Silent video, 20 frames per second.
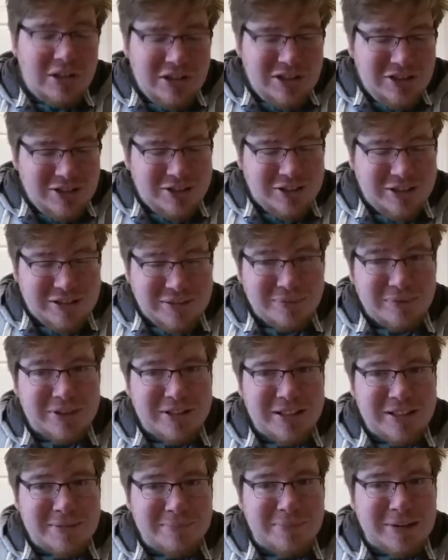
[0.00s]
look at
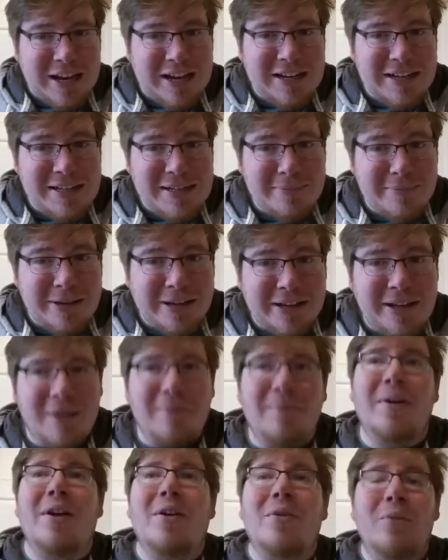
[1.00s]
what this planet has
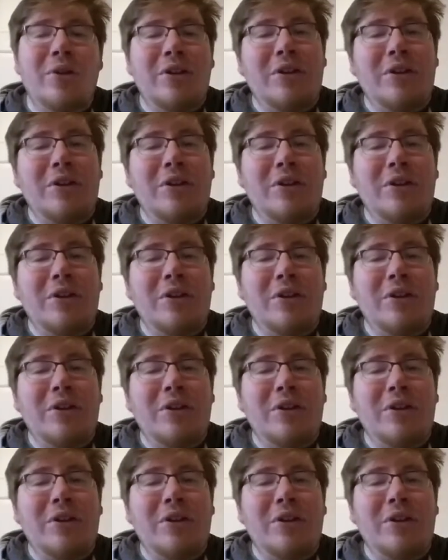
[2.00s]
become.